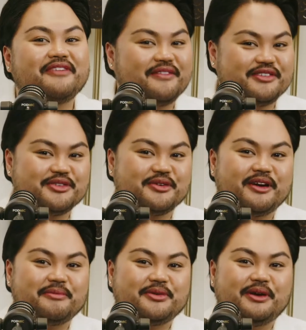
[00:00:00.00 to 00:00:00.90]
favourite story
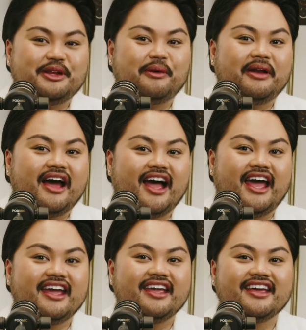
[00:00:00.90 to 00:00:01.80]
between you and
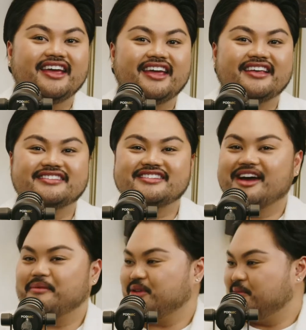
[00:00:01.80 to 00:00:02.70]
I is the
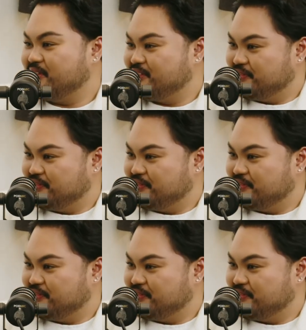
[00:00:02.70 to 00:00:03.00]
time that you missed a